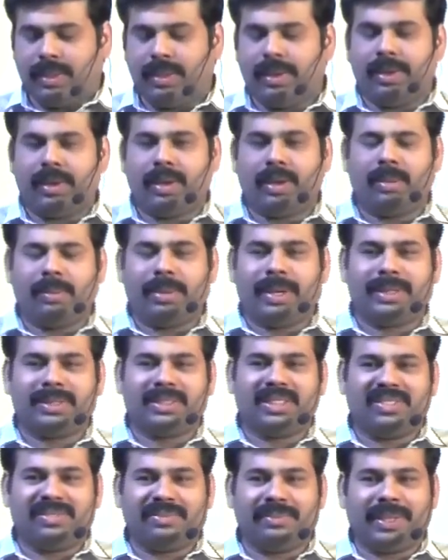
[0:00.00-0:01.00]

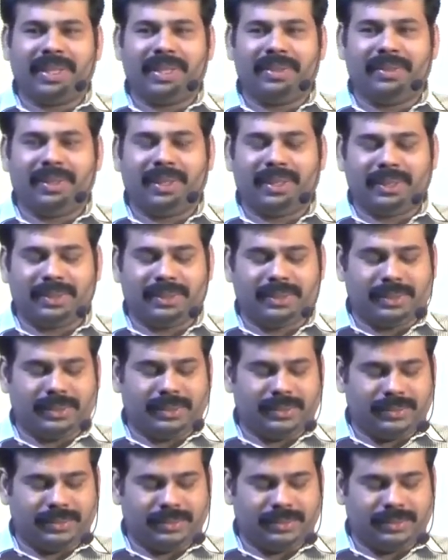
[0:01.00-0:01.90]
Drawbacks of manual testing.